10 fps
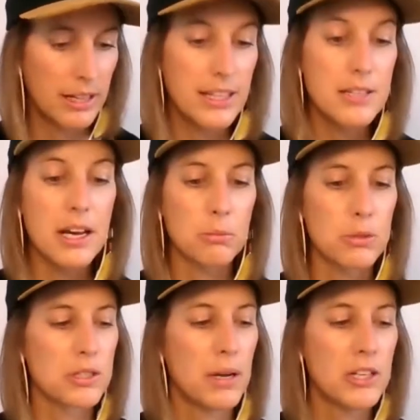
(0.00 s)
This helps
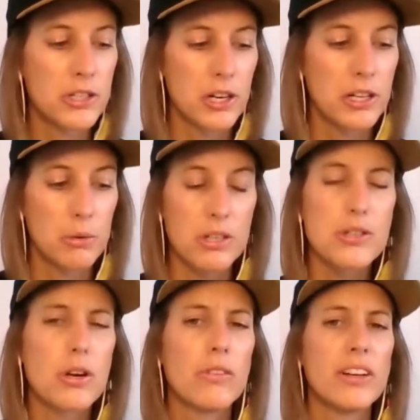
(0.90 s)
to make sure you are
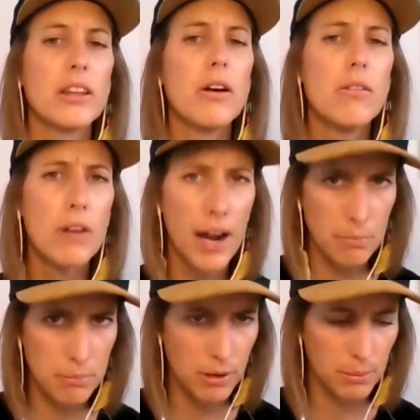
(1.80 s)
solving the
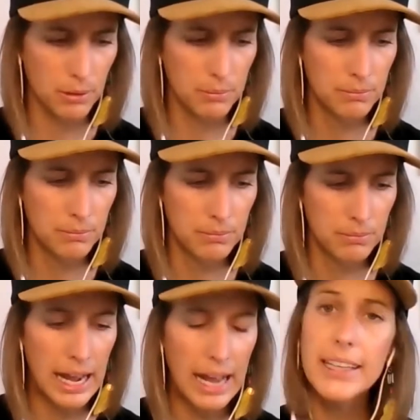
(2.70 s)
right problem
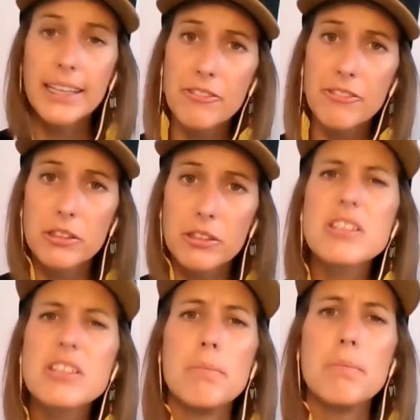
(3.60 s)
and that everyone is
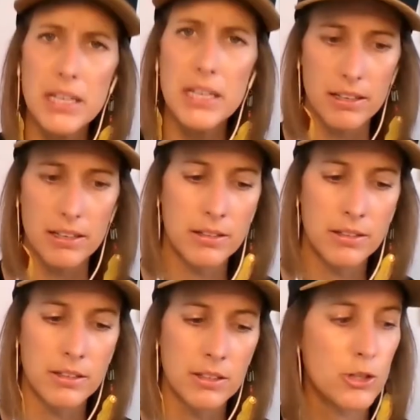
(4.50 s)
committed
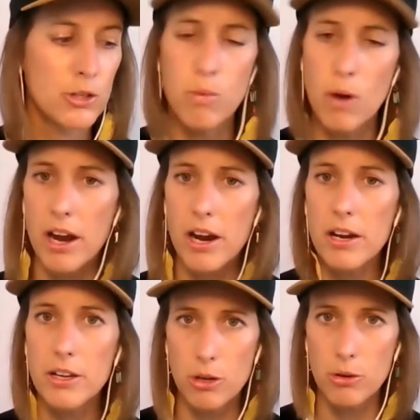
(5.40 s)
to where
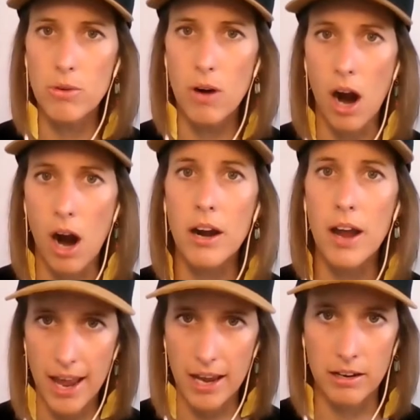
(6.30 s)
you are
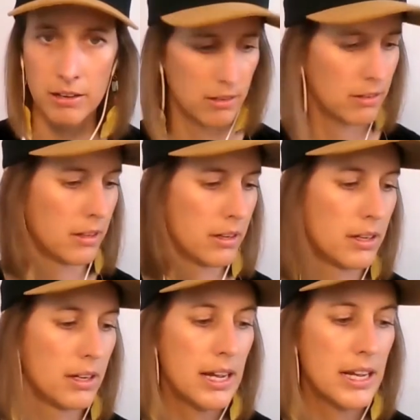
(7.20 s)
headed.
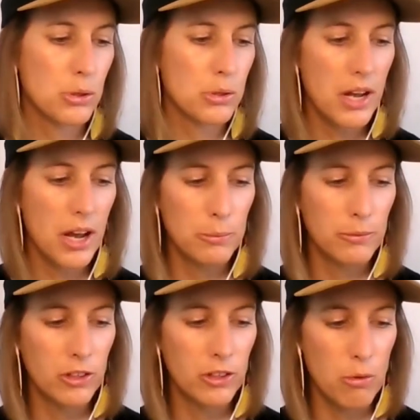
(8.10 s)
It's also
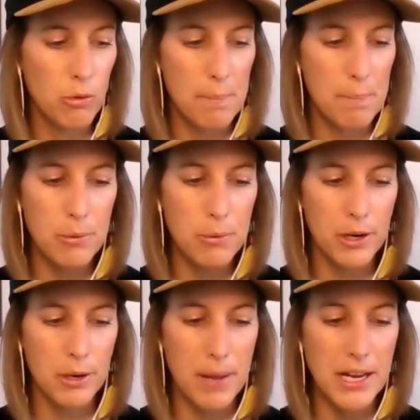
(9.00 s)
helpful for when people
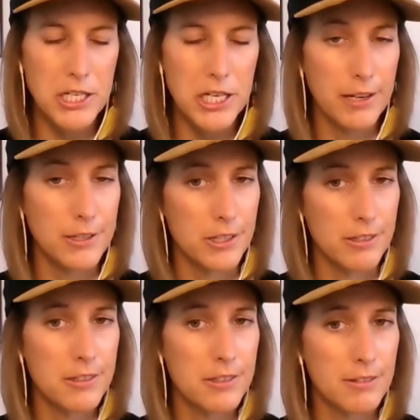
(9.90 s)
want to make
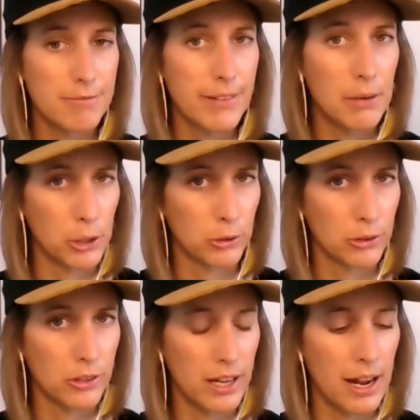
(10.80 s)
changes, and we all
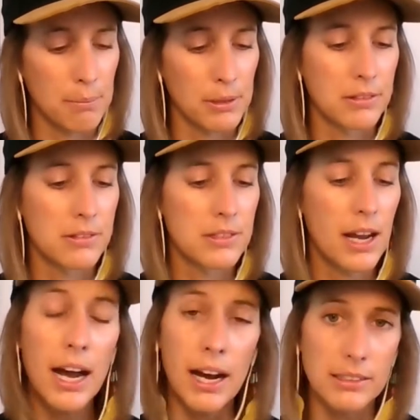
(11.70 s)
know that happens.
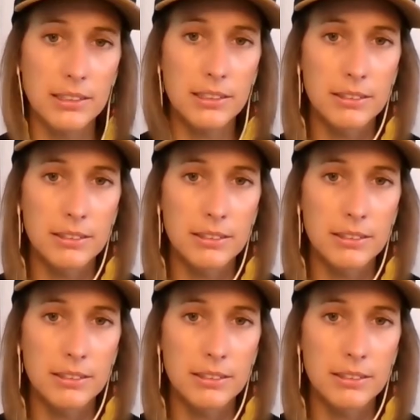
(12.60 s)
Ask,